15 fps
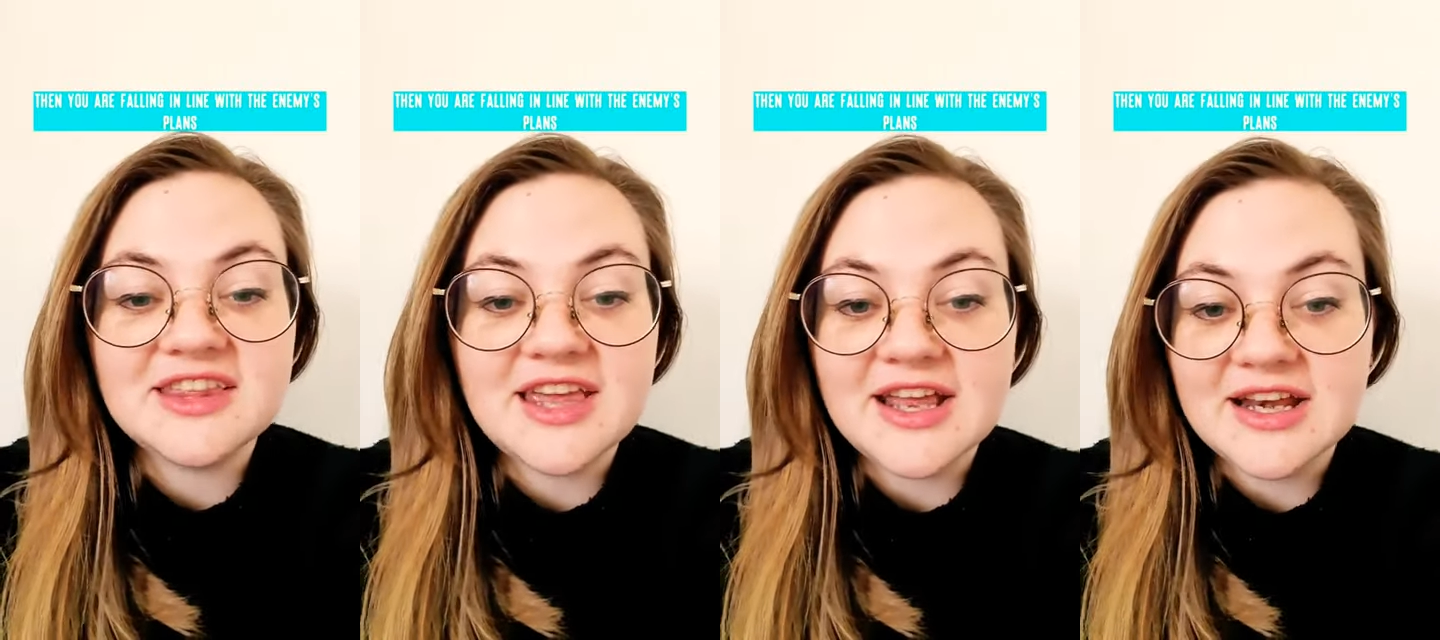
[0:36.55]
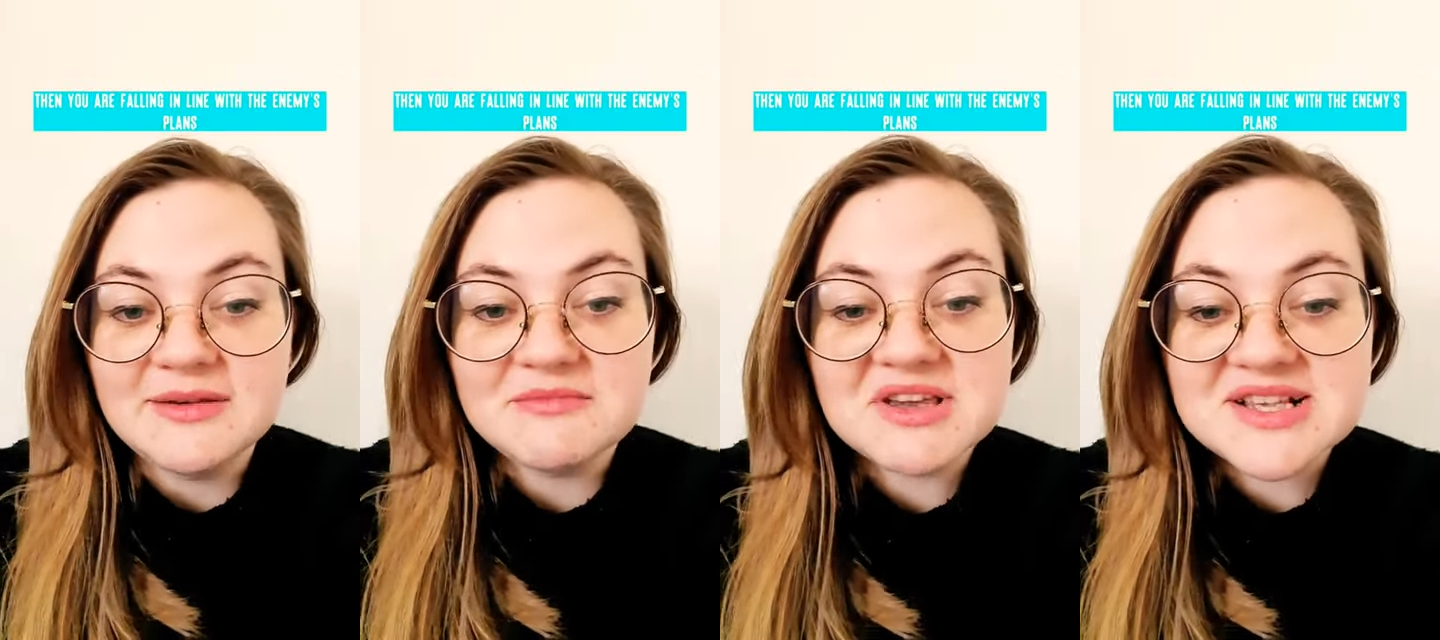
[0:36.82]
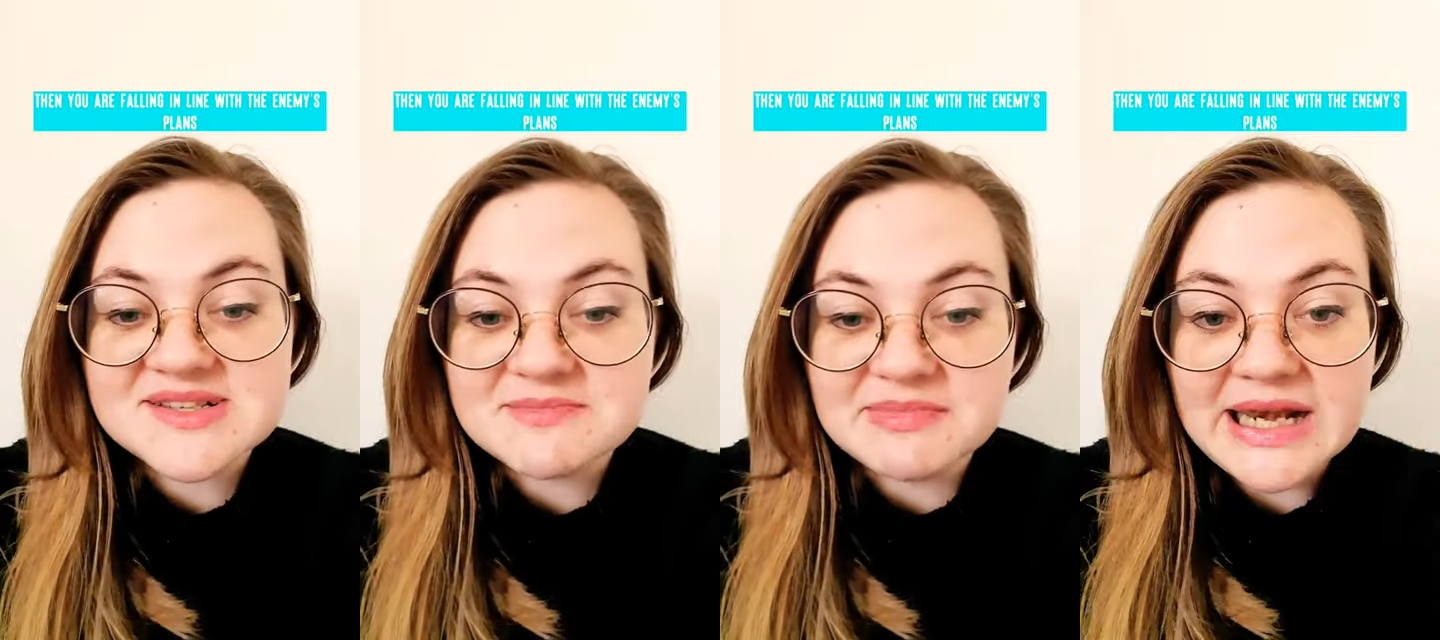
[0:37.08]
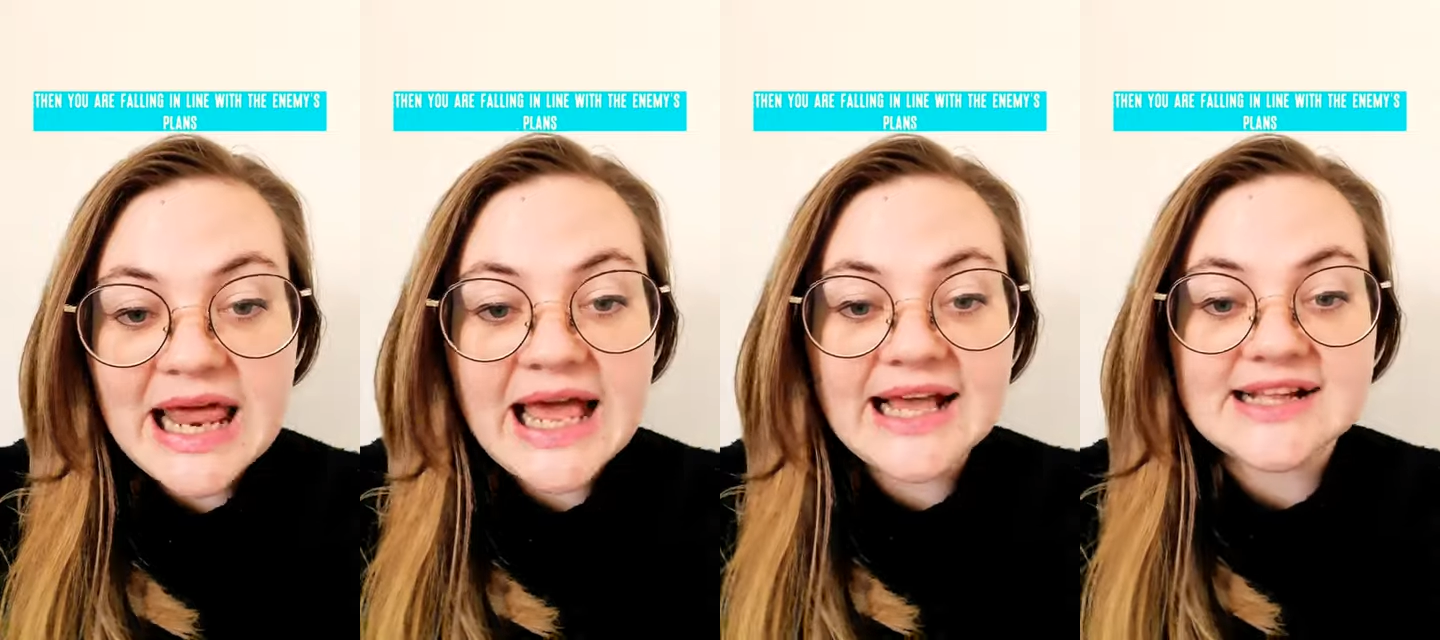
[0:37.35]
the enemy's
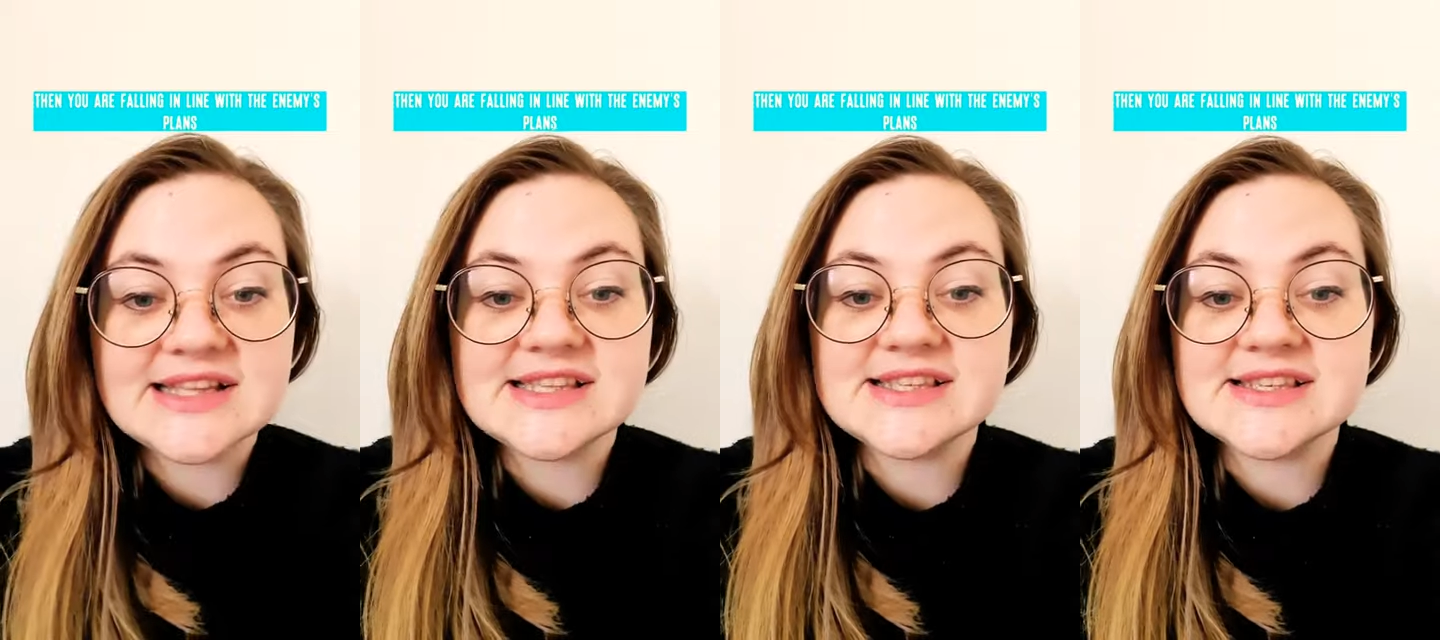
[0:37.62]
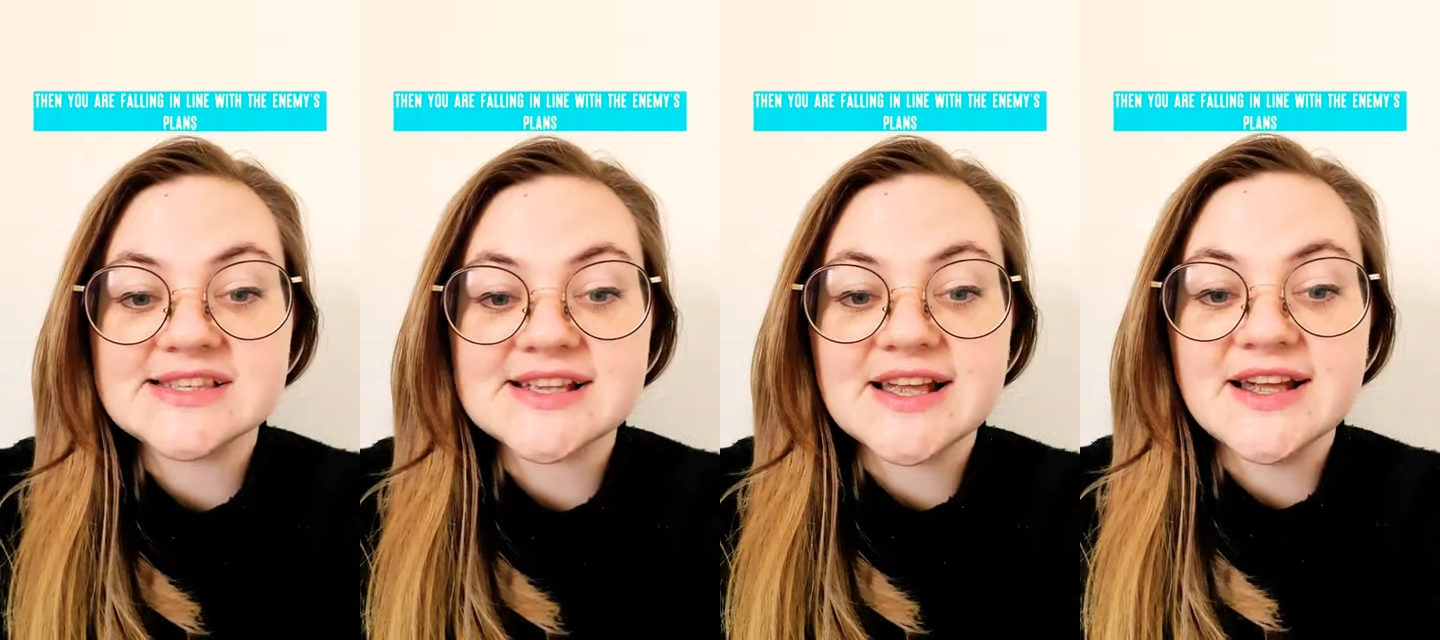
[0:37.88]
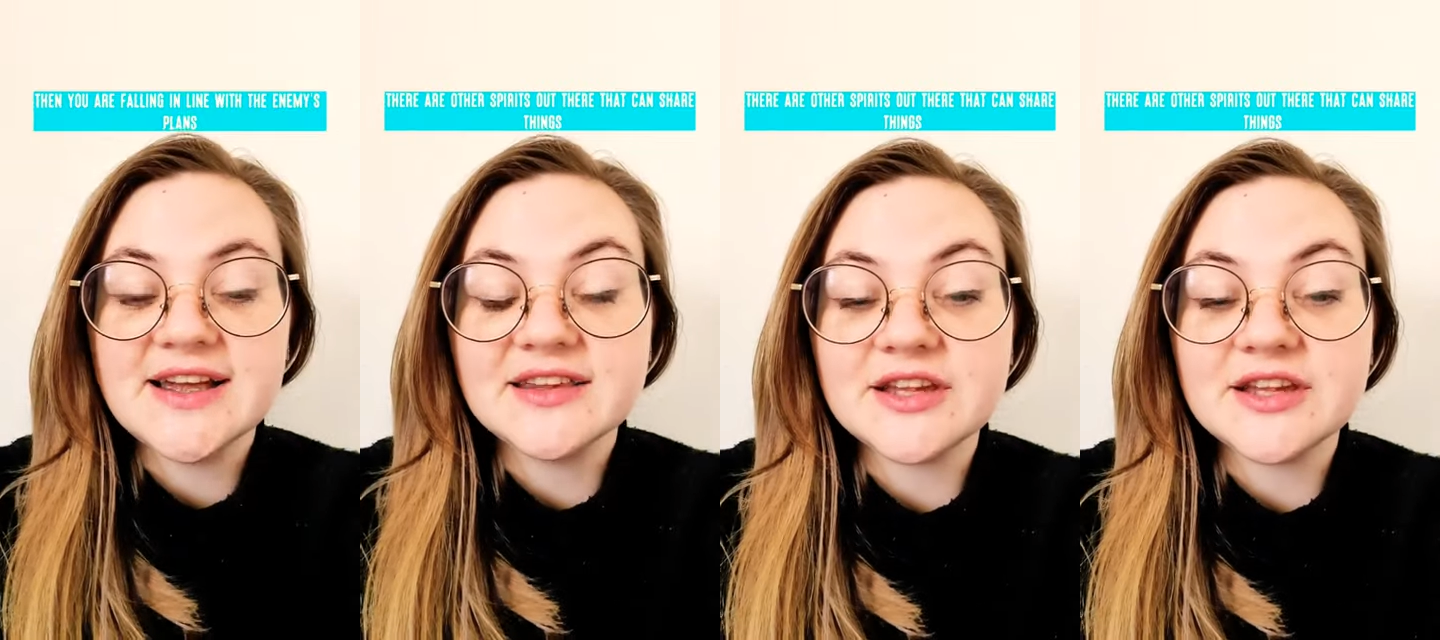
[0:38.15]
plans.